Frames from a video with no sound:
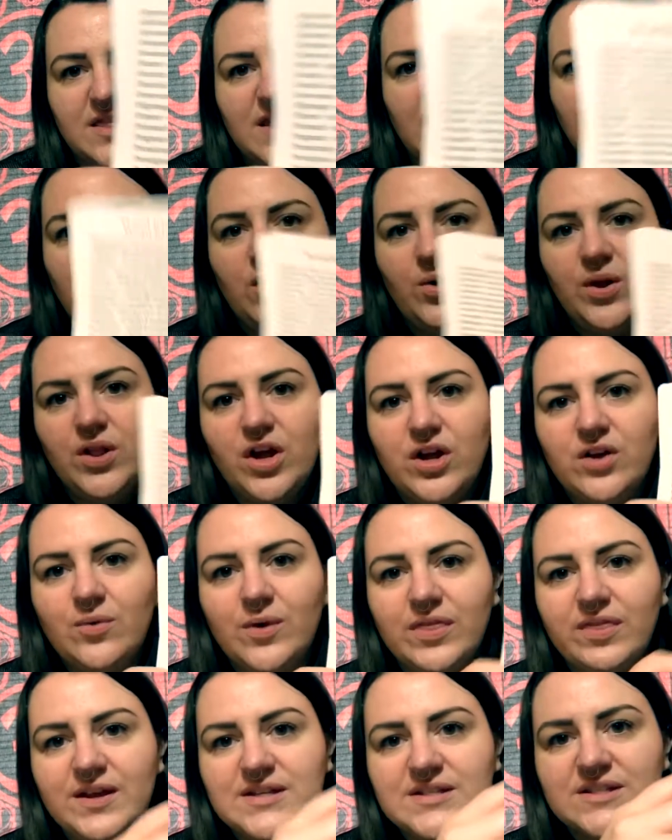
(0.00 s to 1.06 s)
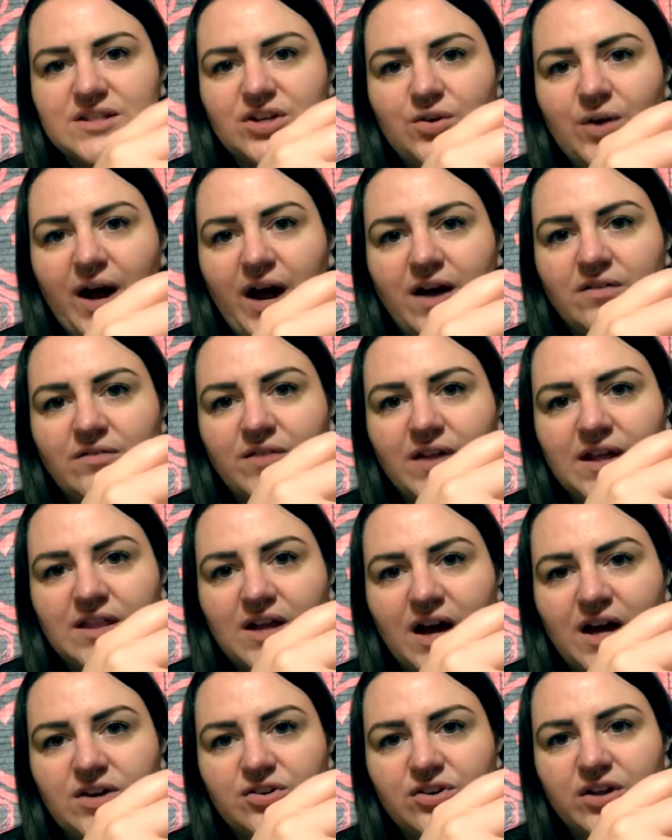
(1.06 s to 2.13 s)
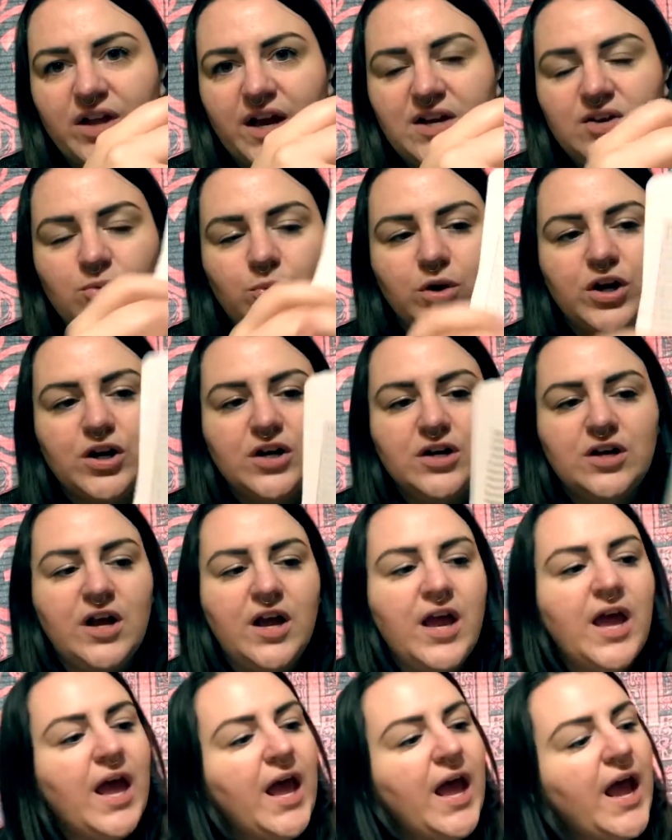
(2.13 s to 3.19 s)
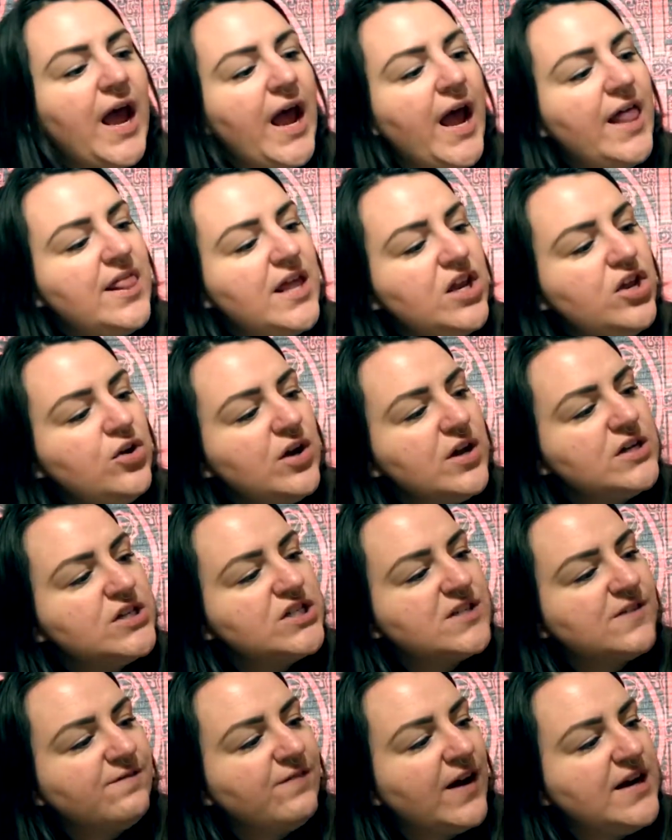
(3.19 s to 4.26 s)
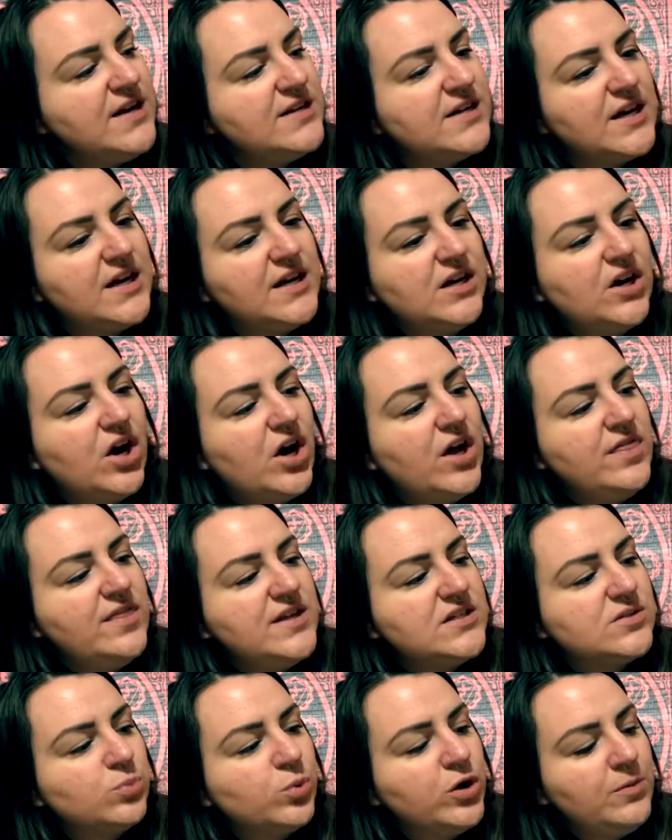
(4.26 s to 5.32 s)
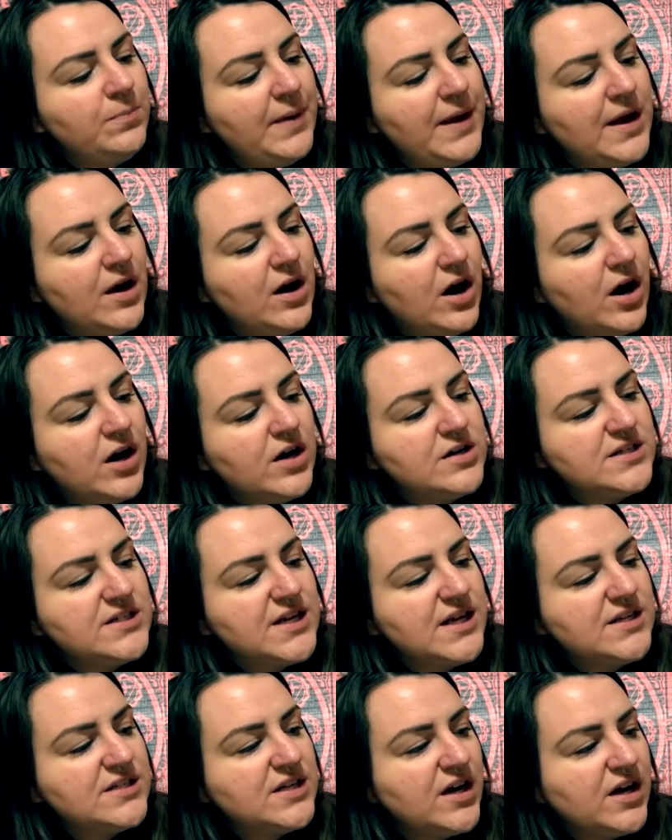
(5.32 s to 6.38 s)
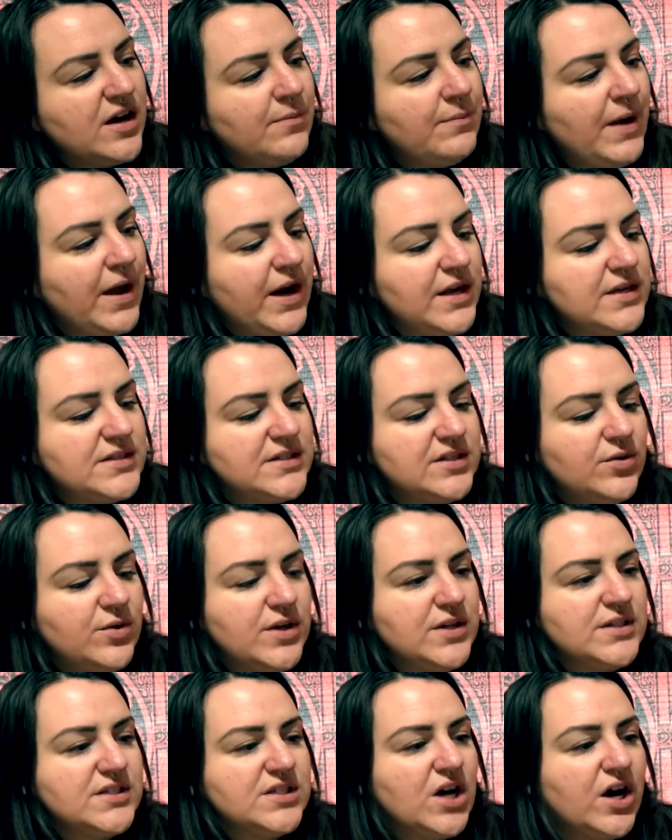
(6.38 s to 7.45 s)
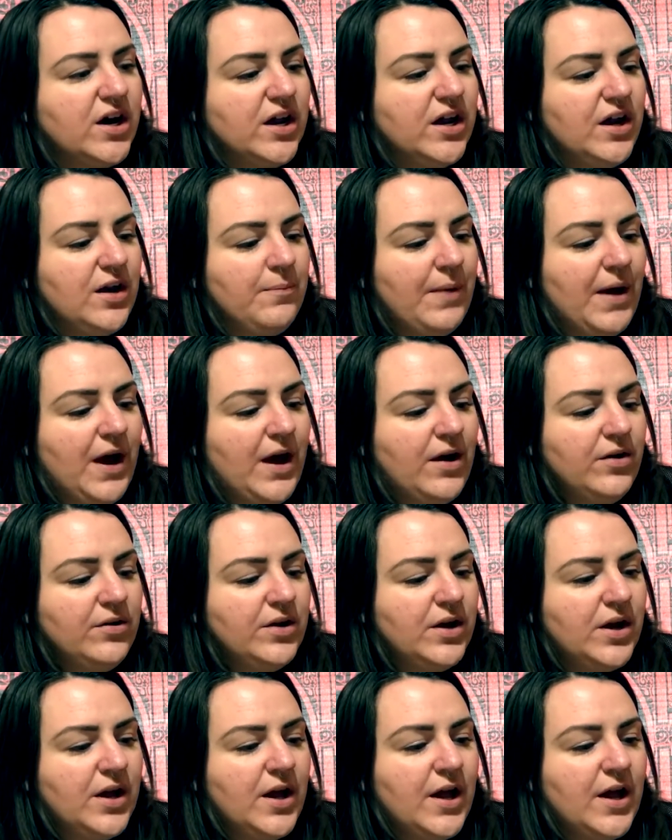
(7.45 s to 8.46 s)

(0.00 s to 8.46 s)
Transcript: that go along with this. So you have like the underlined word, and then you can just find it on these word bank cards and talk about it. So it's talking about